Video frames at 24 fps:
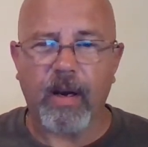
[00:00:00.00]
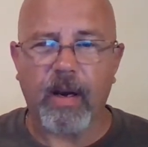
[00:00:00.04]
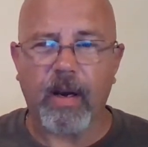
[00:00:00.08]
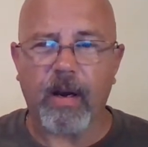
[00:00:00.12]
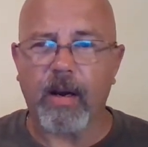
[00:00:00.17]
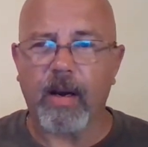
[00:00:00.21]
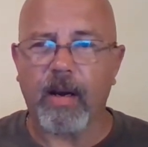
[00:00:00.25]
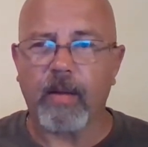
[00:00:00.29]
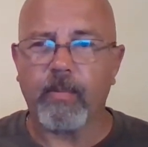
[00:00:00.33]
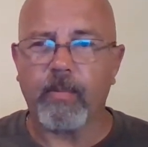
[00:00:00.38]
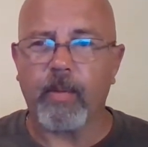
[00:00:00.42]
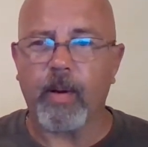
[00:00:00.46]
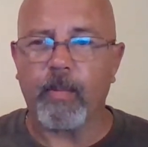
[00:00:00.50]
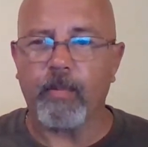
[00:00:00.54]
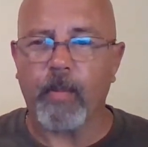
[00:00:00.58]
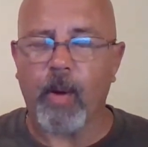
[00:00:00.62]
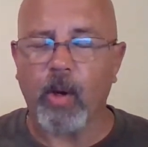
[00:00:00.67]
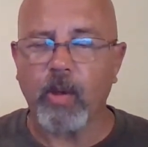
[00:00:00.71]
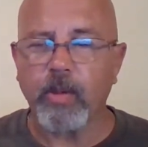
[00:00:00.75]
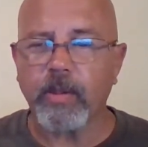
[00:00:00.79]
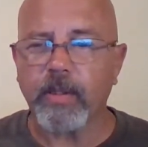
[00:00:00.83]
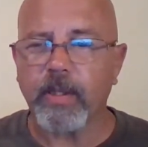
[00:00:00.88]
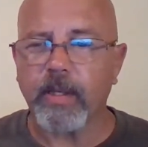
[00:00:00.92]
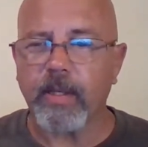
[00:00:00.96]
But
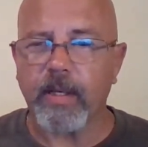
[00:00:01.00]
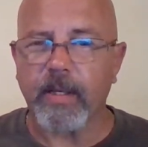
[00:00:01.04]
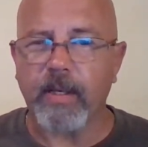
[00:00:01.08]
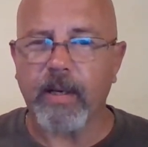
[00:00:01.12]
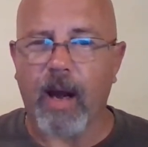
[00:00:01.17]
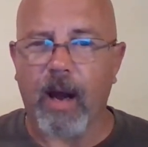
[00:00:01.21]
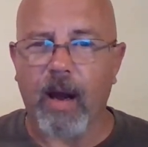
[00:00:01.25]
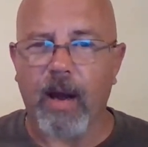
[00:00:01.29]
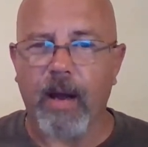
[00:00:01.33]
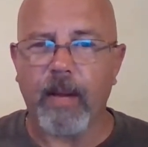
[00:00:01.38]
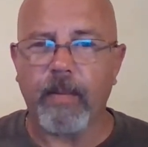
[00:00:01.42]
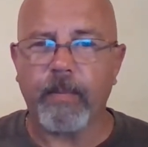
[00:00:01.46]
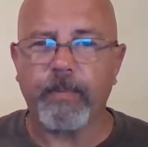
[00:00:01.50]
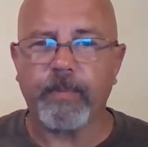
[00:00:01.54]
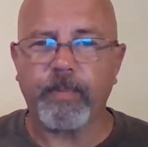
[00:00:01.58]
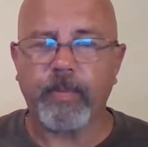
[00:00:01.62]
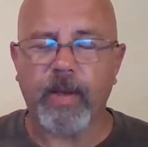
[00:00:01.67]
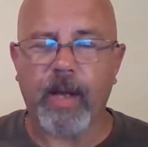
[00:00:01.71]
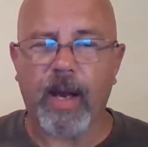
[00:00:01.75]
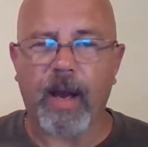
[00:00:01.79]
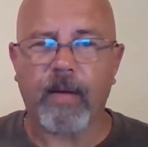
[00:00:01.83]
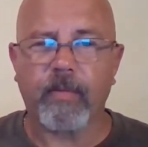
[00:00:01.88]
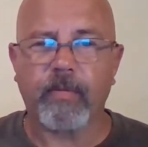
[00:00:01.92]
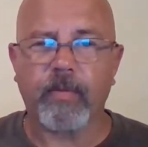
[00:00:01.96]
most of the time,
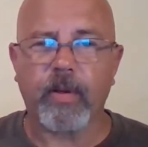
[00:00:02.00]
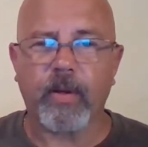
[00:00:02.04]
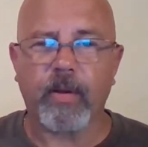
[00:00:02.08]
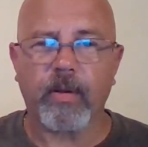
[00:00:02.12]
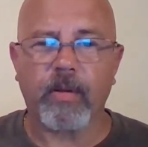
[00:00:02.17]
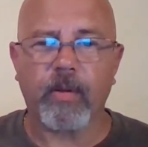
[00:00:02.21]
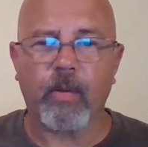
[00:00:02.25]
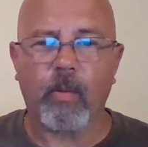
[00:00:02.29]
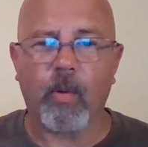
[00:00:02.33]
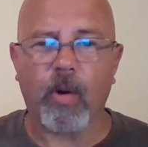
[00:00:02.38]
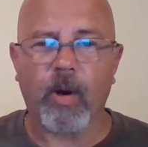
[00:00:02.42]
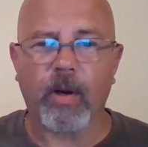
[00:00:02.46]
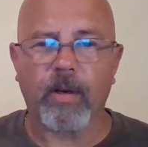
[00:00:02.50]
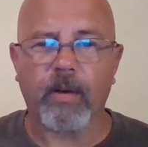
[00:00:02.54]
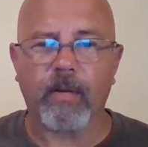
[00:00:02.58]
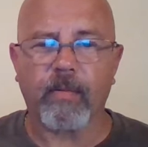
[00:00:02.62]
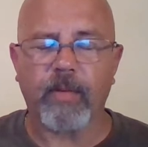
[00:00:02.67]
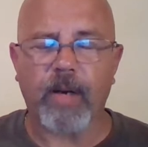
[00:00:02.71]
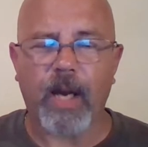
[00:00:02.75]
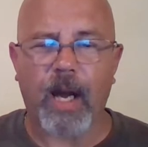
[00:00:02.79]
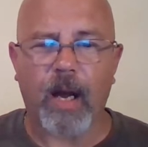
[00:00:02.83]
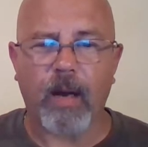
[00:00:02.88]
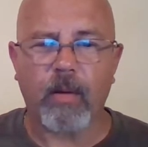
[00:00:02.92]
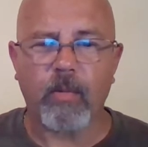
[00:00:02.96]
after the work
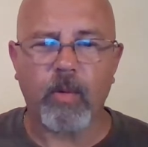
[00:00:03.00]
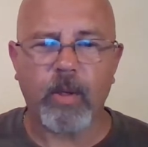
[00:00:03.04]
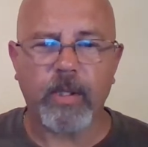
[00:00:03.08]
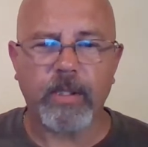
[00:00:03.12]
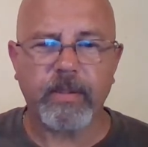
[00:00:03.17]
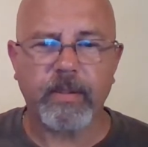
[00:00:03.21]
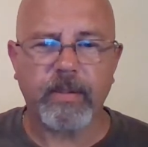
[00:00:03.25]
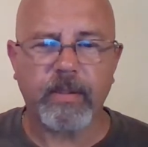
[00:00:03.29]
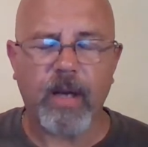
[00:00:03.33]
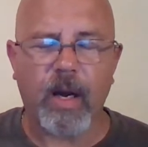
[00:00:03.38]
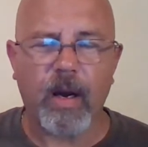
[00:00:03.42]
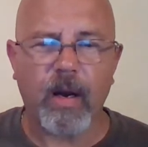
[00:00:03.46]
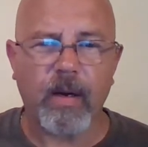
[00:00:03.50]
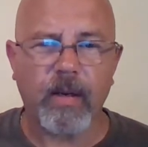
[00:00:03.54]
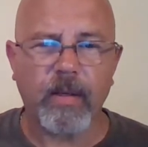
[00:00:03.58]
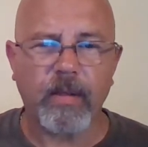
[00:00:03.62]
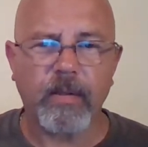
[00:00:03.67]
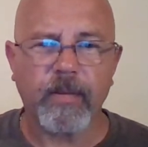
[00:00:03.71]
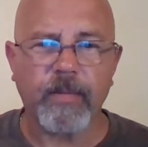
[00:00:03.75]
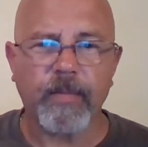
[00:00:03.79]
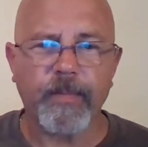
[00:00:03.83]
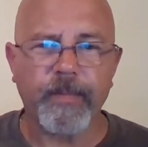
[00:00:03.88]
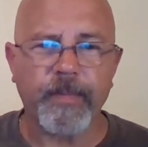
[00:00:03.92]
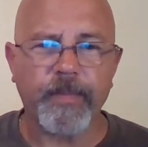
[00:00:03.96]
of God was
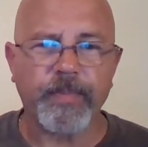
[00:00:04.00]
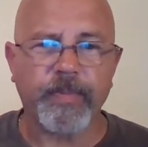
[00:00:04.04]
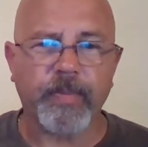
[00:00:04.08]
done,